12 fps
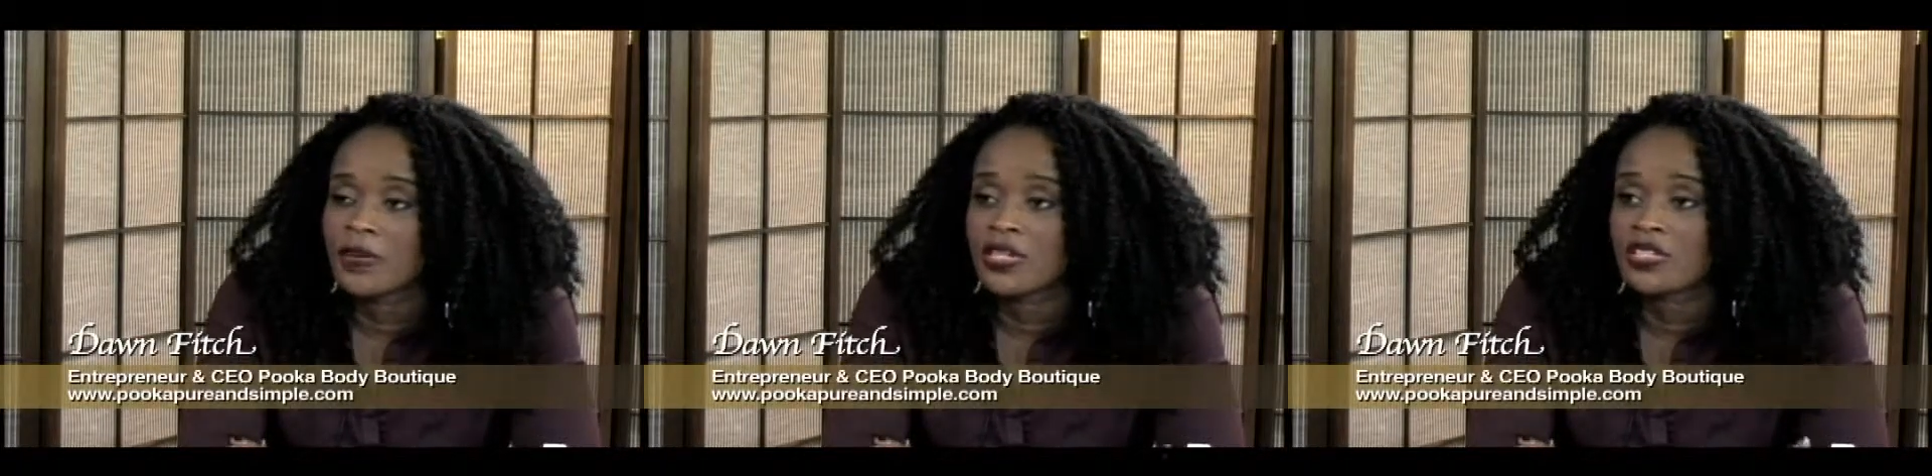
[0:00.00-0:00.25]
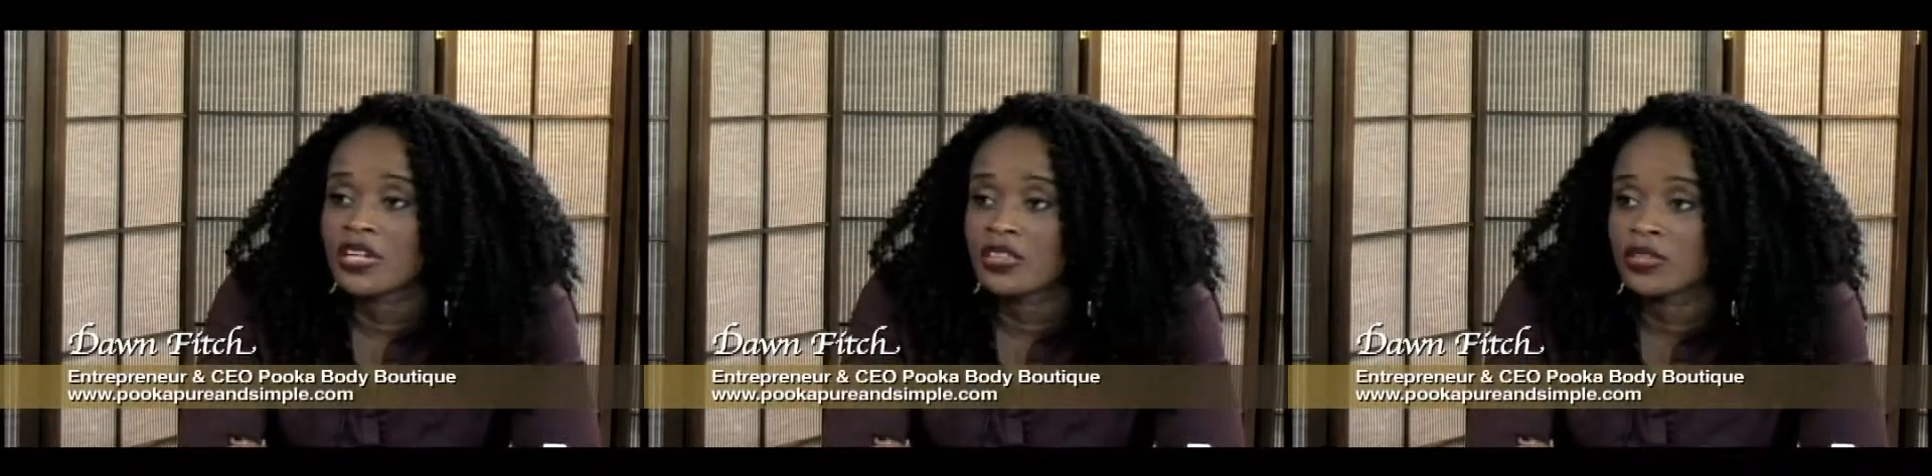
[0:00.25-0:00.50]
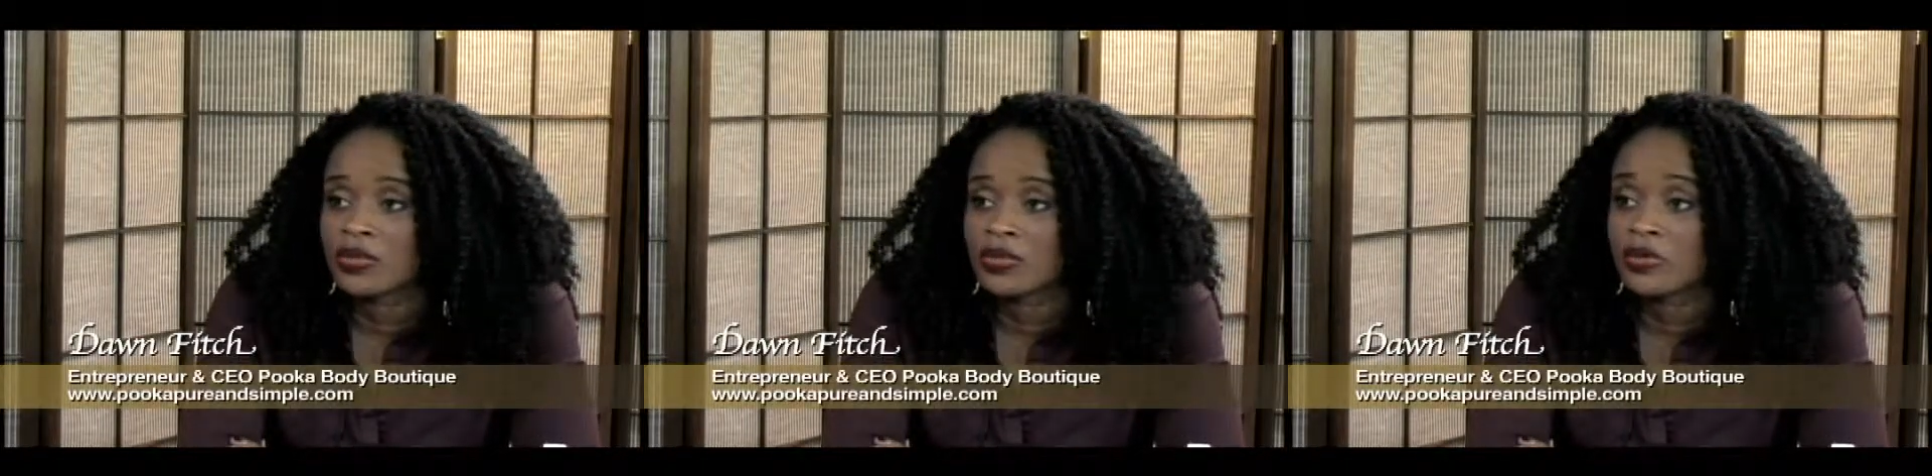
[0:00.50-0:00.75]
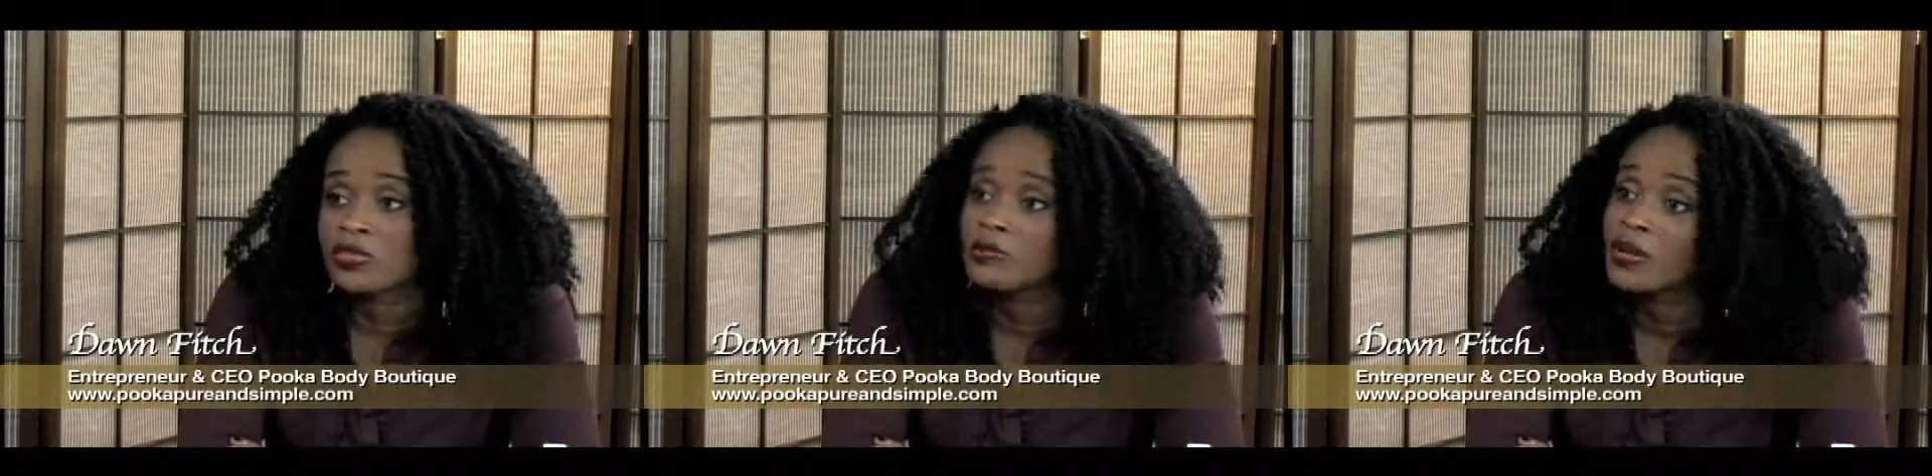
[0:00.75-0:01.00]
educate the
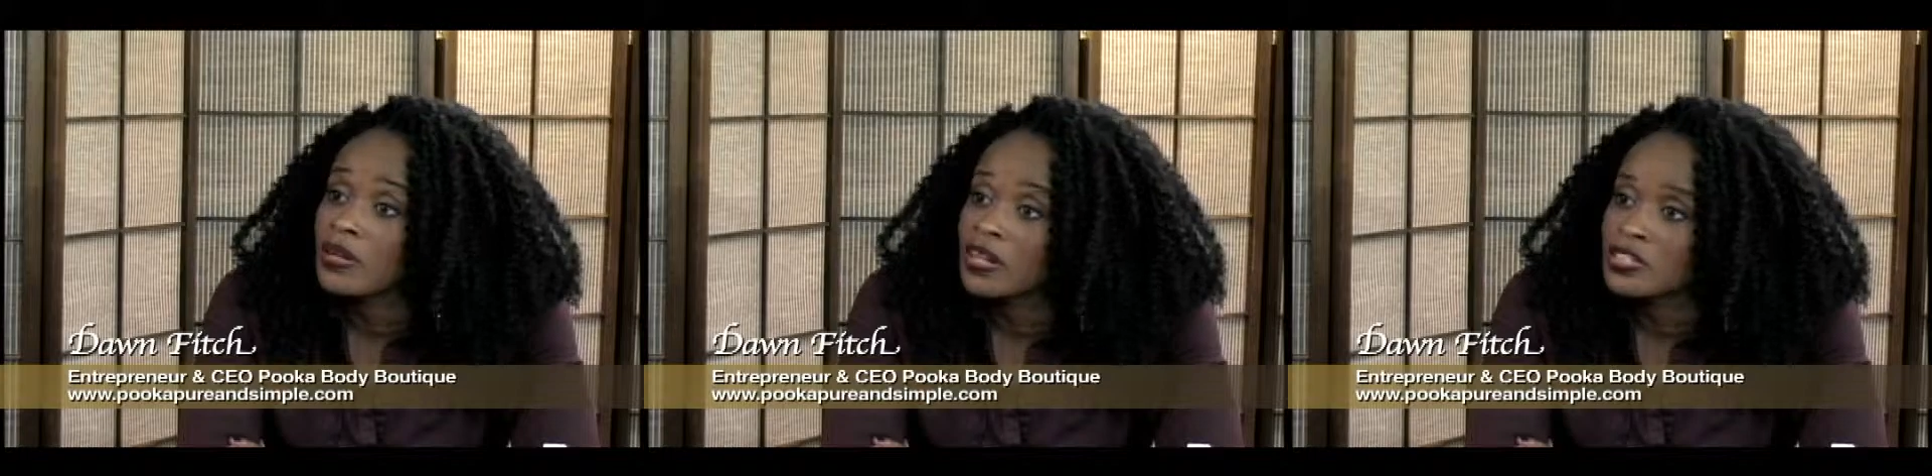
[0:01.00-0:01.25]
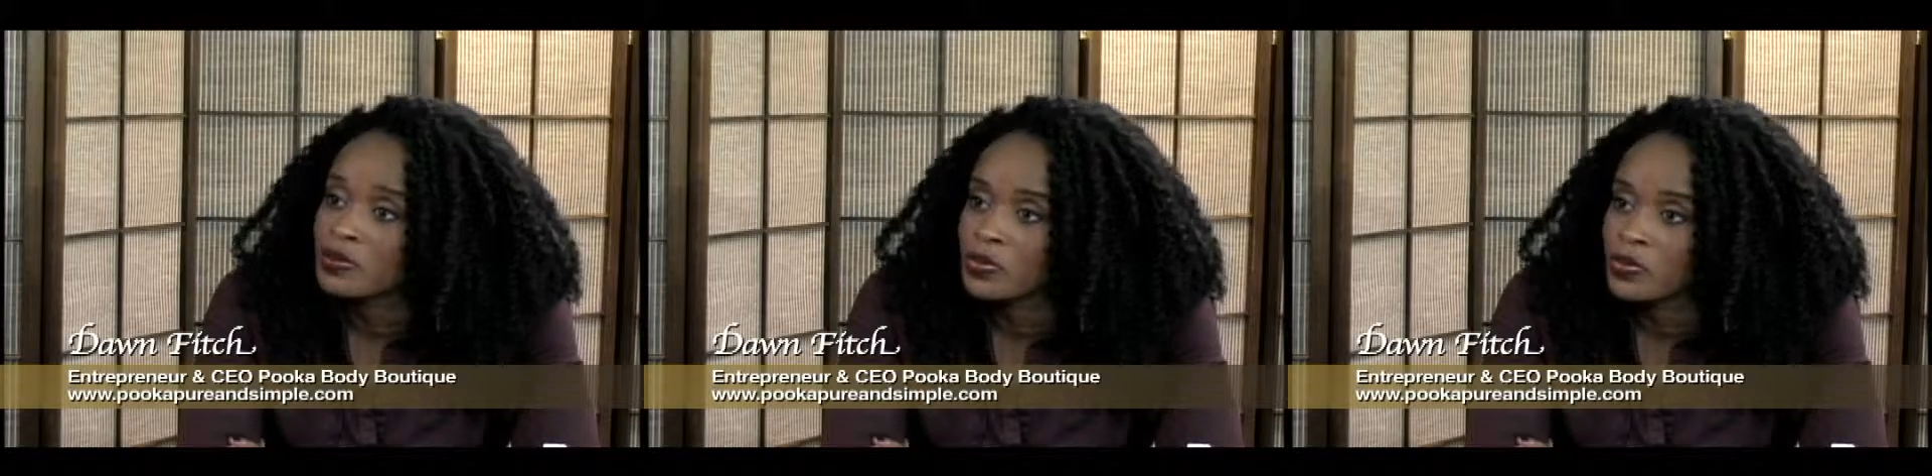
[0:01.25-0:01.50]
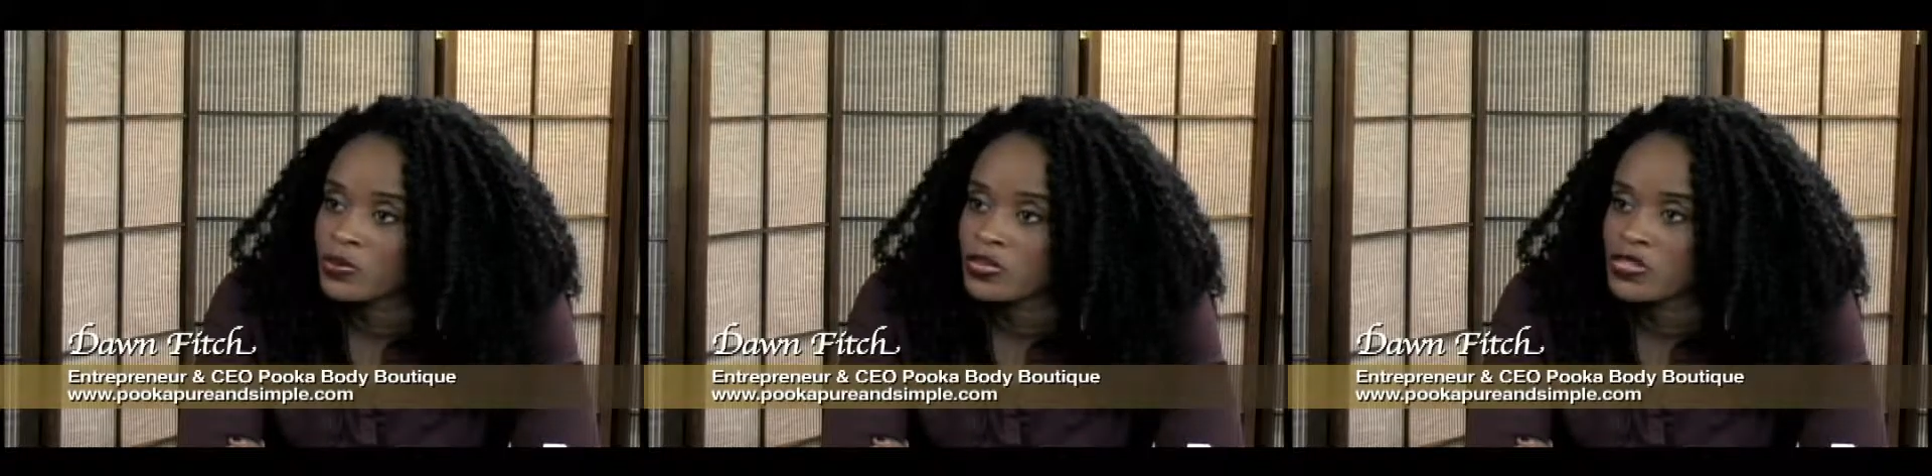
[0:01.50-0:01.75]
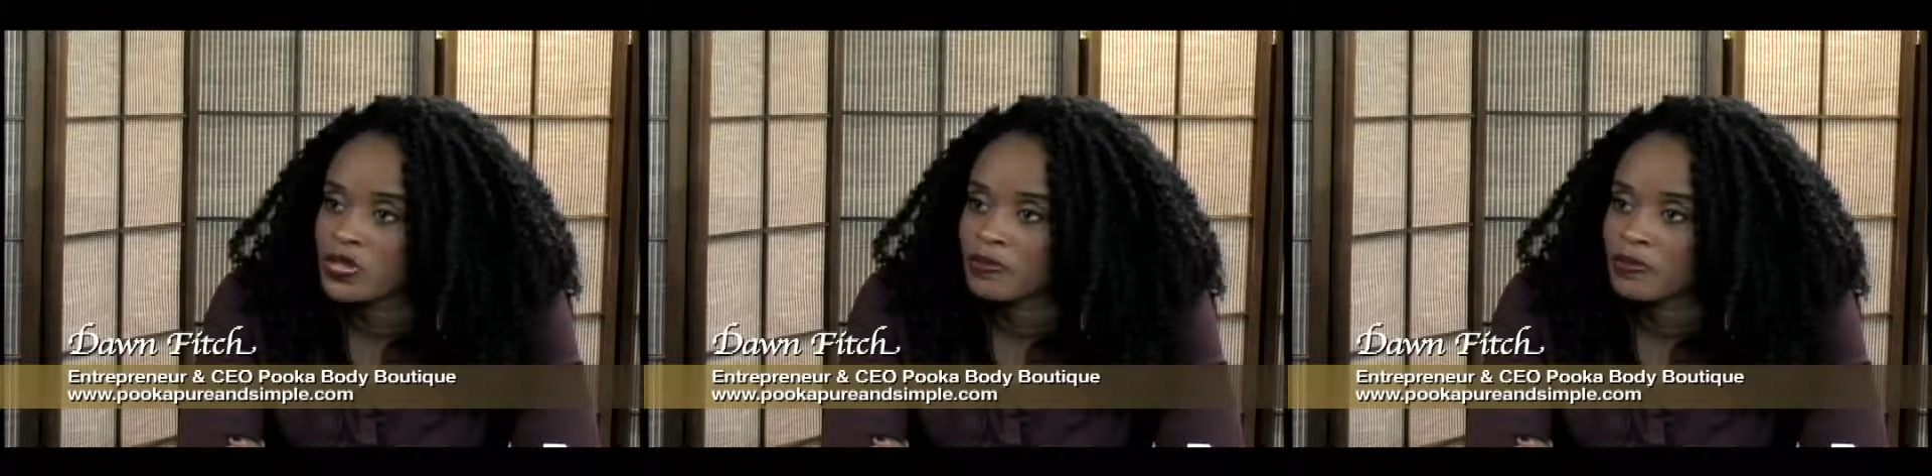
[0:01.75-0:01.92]
girls about entrepreneurship.